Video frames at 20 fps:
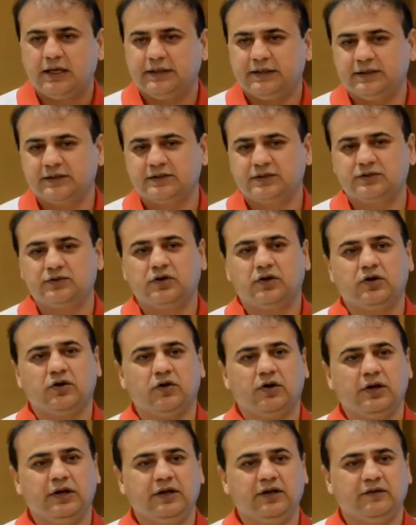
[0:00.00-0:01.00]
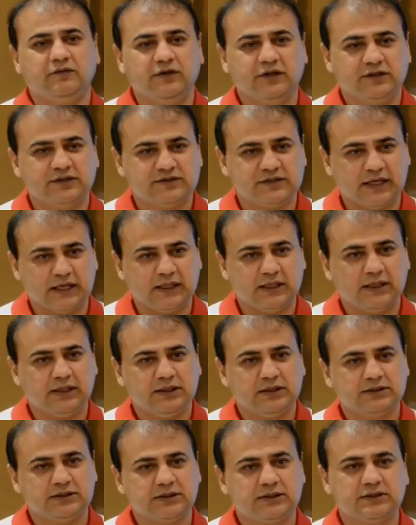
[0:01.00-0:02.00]
This is not only with
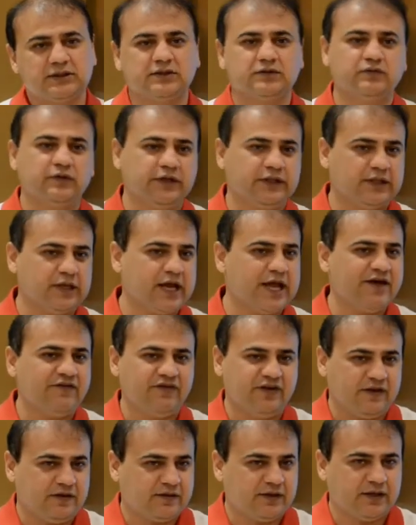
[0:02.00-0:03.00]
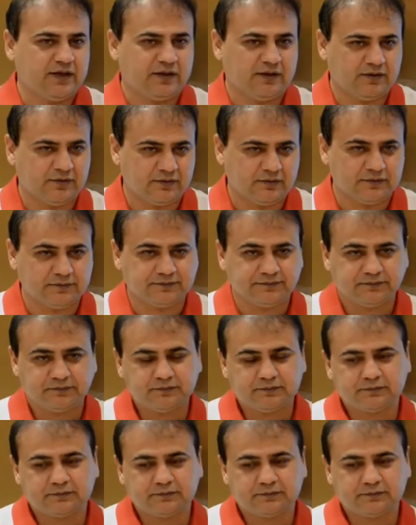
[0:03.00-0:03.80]
salaries, this is with everything, you know.